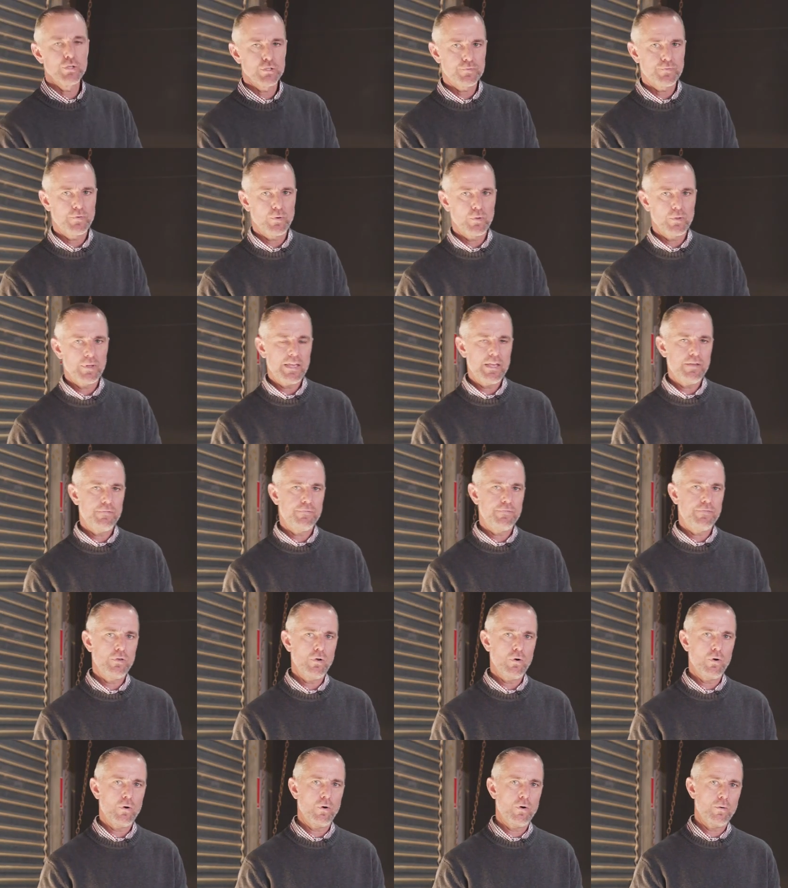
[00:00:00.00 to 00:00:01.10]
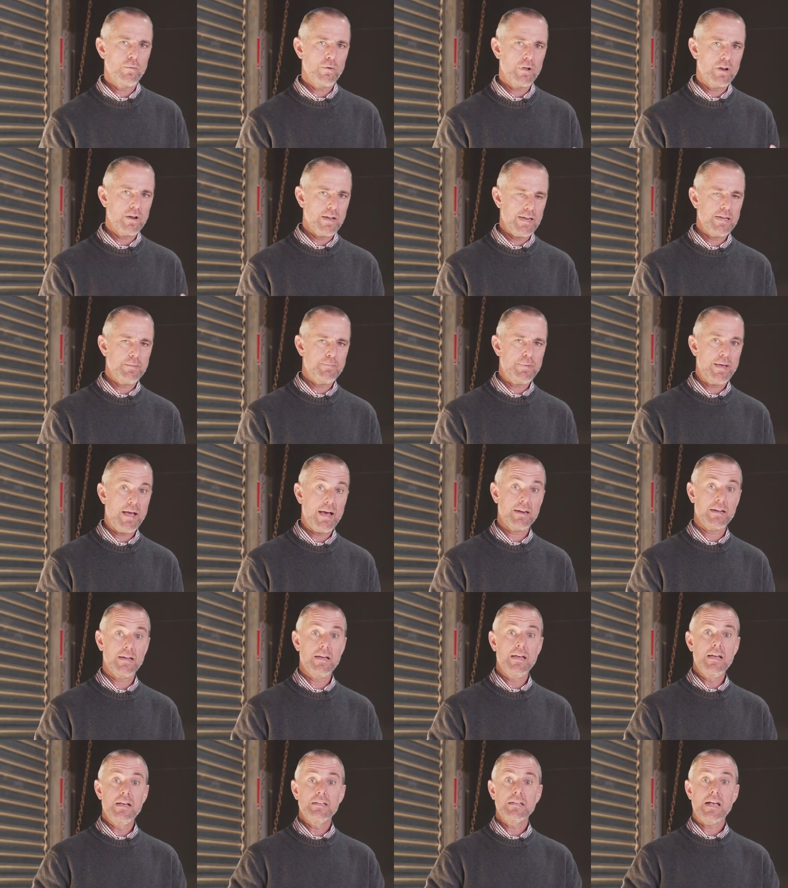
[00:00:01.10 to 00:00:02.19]
useful if your cleaning
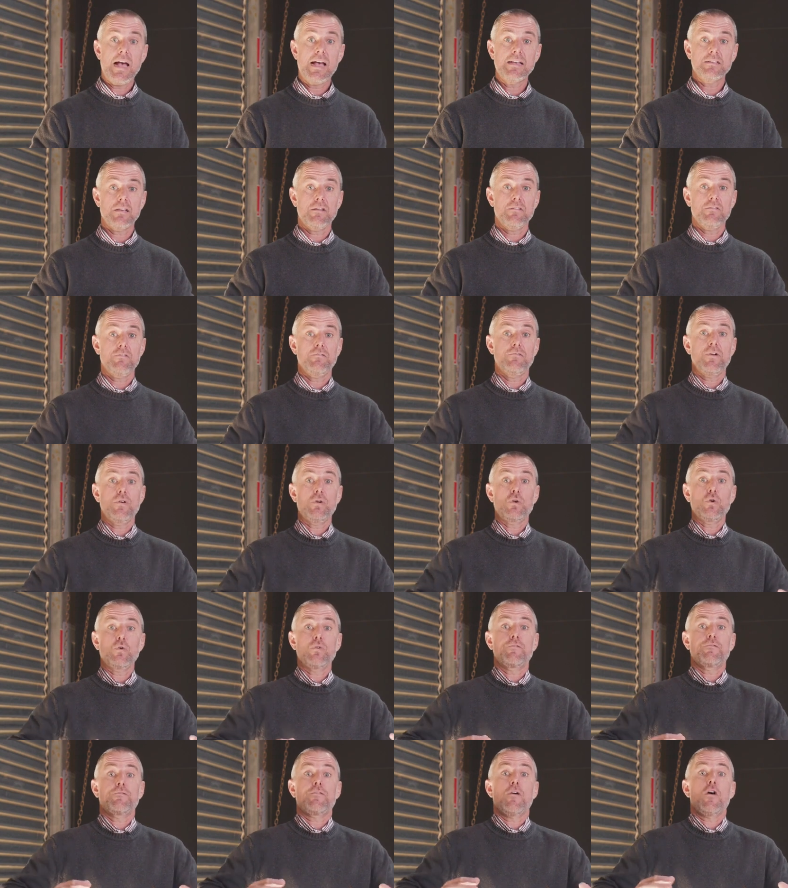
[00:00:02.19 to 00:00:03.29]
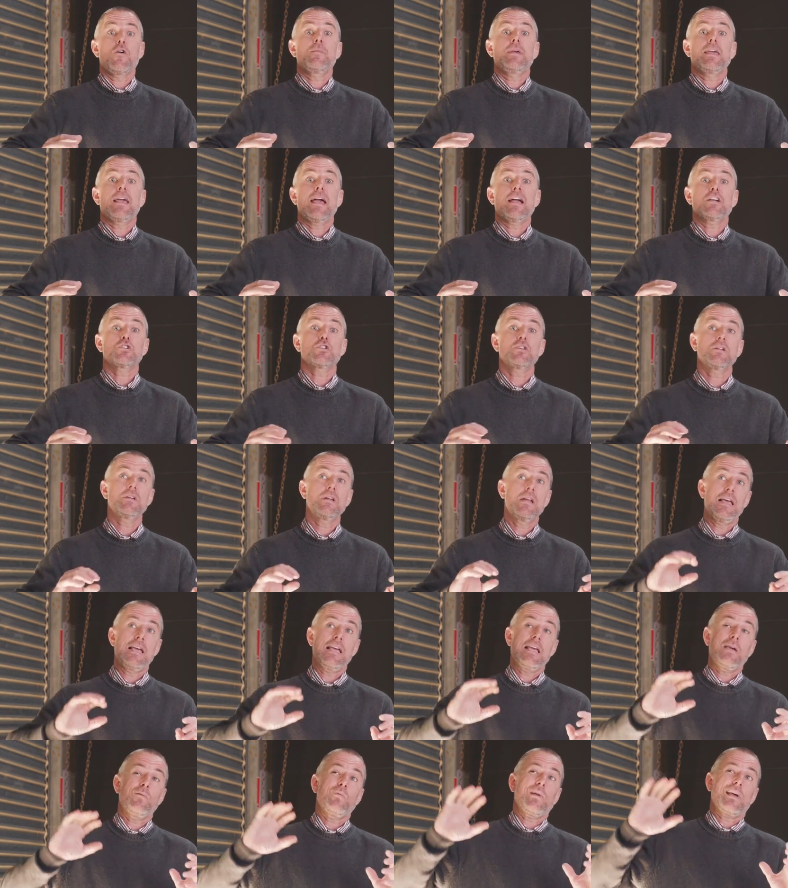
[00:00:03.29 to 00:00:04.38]
powder has a very good foaming action.
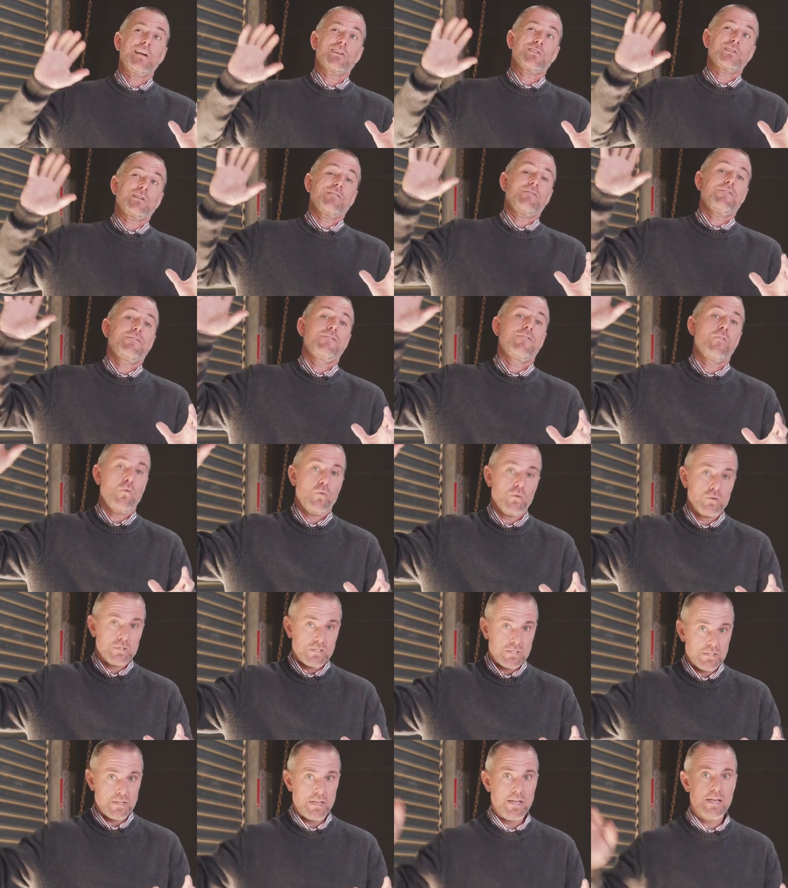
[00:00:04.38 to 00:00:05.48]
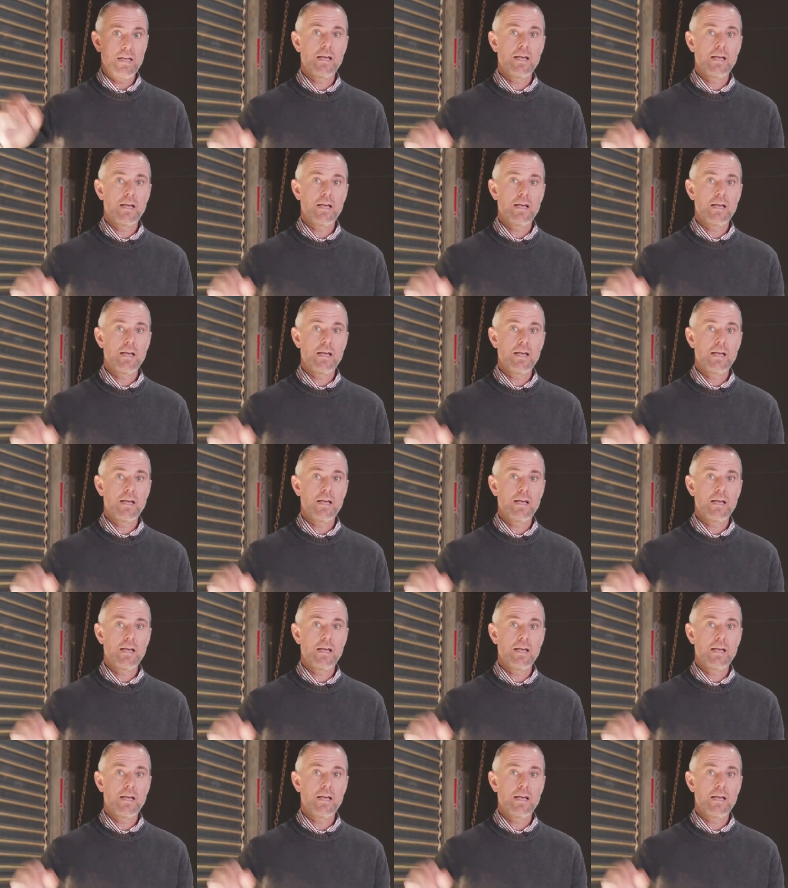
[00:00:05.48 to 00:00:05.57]
It will actually force